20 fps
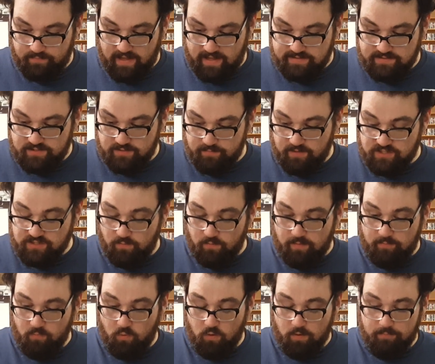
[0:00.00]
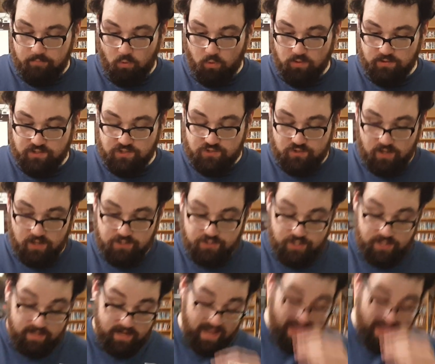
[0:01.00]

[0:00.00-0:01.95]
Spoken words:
Not too much. I want more board destruction.